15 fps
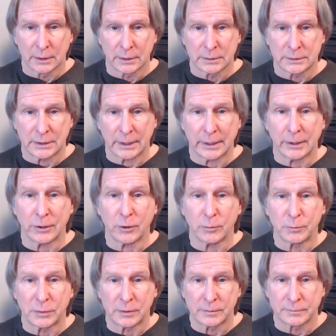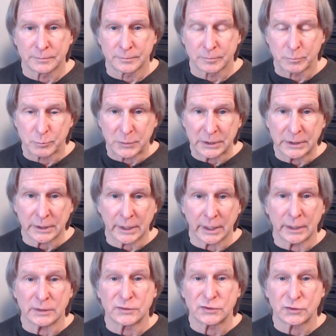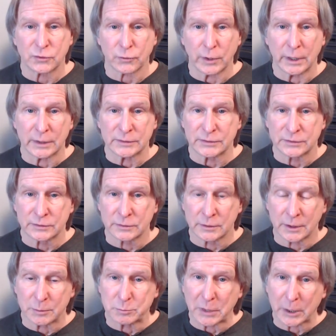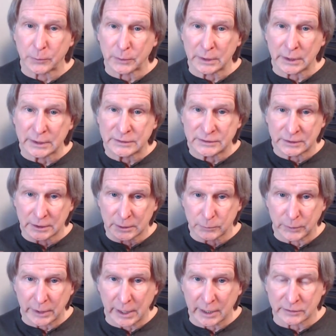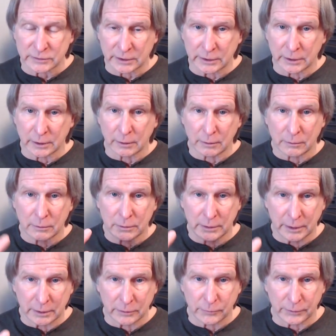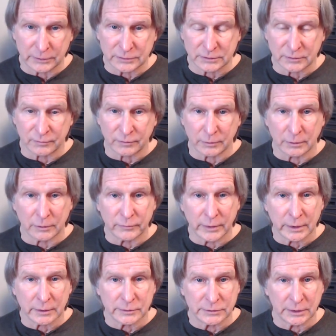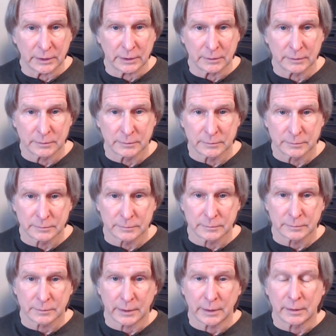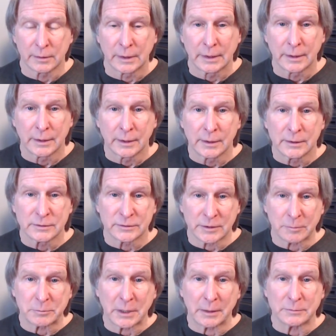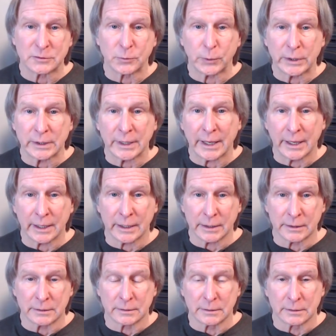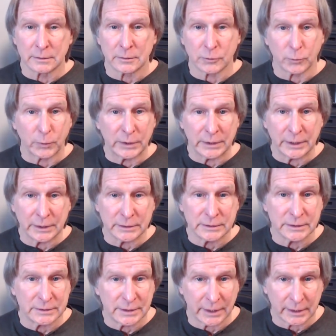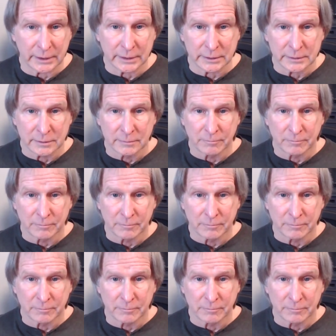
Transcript: to help mitigate stress. And by releasing it, we actually increase the flow of energy. Okay? Sometimes we can, or we need to take it,